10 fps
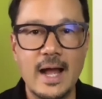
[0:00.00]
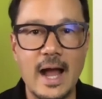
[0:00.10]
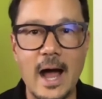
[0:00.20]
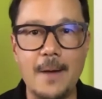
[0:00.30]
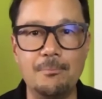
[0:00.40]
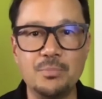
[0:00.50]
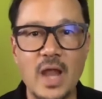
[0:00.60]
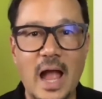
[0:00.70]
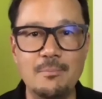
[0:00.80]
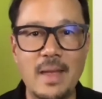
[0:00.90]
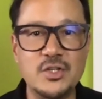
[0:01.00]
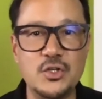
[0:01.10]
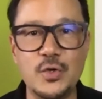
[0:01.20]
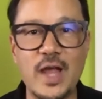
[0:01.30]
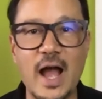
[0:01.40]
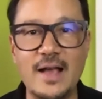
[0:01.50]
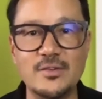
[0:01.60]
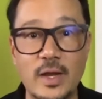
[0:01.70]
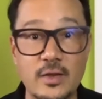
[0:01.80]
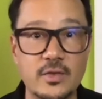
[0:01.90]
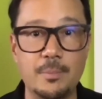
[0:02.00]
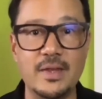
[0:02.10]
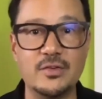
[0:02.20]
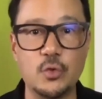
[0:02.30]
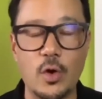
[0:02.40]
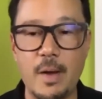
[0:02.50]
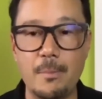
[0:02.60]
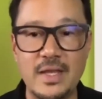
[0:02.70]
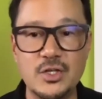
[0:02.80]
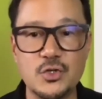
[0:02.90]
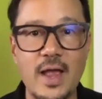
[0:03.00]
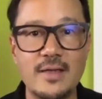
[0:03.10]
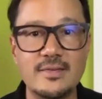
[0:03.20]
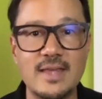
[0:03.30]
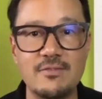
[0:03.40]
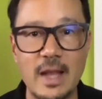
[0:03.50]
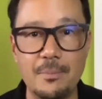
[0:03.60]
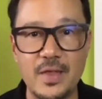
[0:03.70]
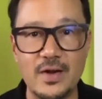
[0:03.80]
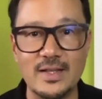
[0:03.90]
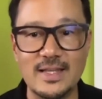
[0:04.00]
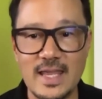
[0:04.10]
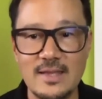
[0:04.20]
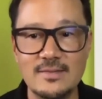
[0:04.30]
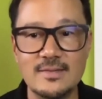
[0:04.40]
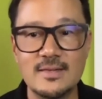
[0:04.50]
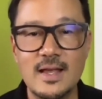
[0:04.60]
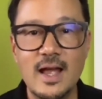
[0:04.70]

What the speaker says: I mentioned you guys, right, the big story about Pinterest giving up their lease.